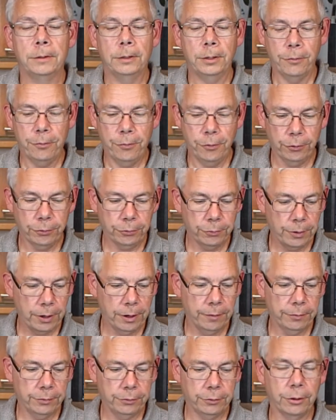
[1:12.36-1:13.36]
The first one
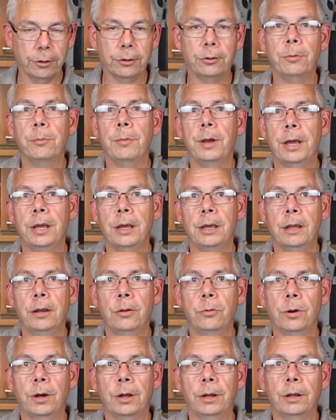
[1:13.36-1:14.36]
I'll start to make is
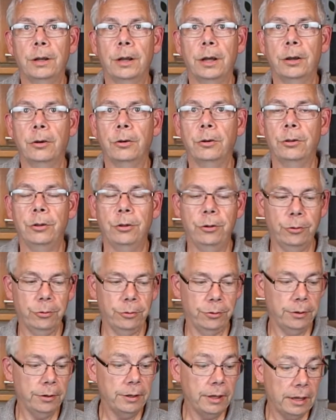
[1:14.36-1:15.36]
the one I'm gonna
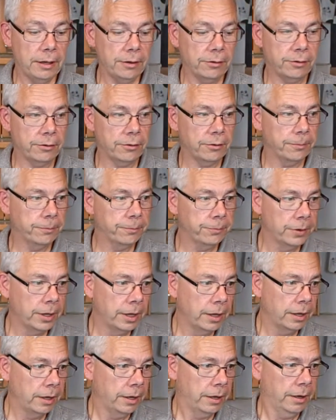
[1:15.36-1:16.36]
use yeast.
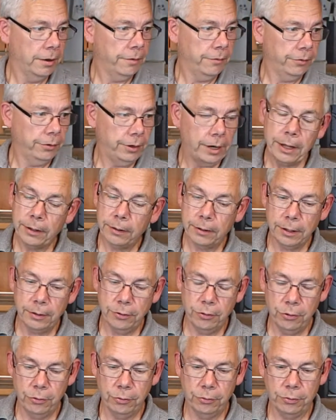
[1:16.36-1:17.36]
For that I
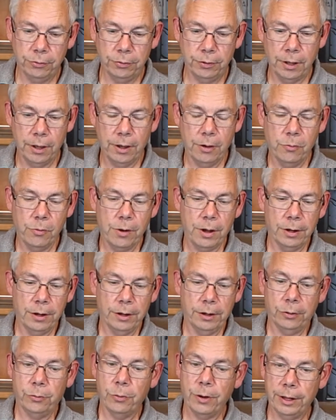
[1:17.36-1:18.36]
used
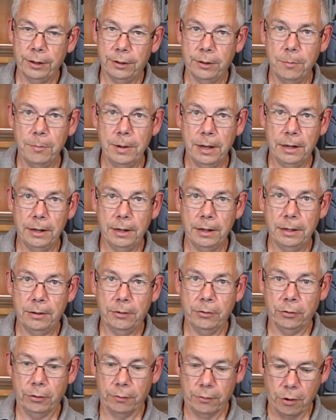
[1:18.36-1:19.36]
120
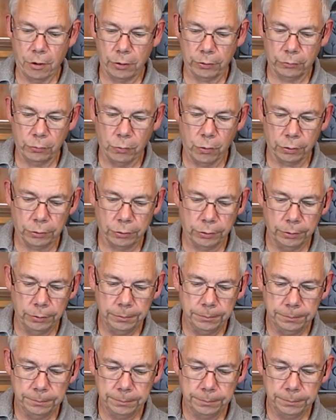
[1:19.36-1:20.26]
milliliters of hot water,